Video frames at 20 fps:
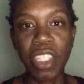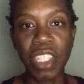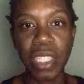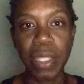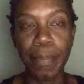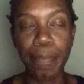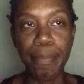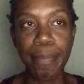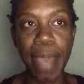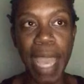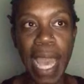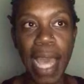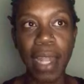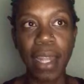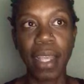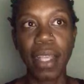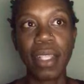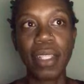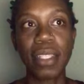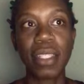is
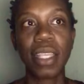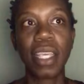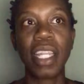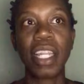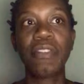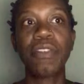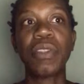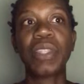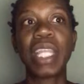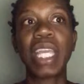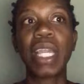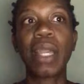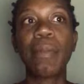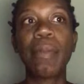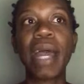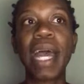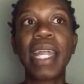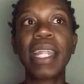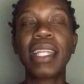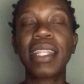balance. And if you think
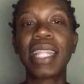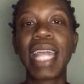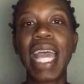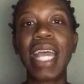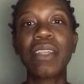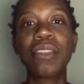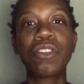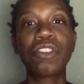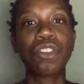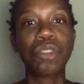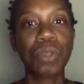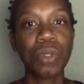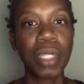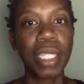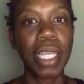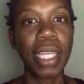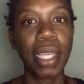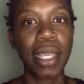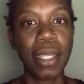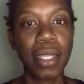about it, that truly
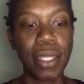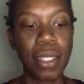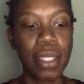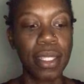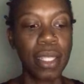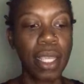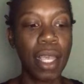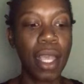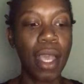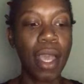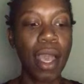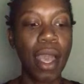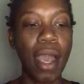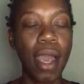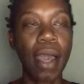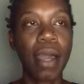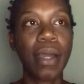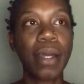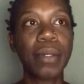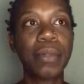is
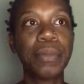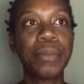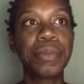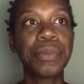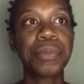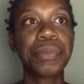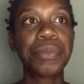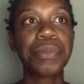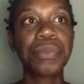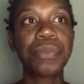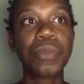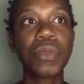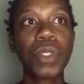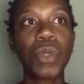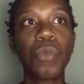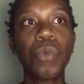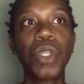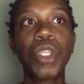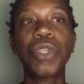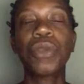
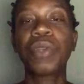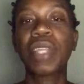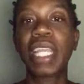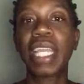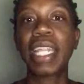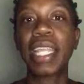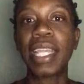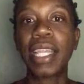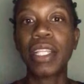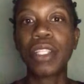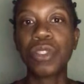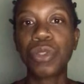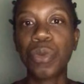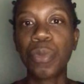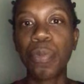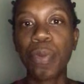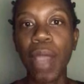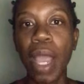when you're getting into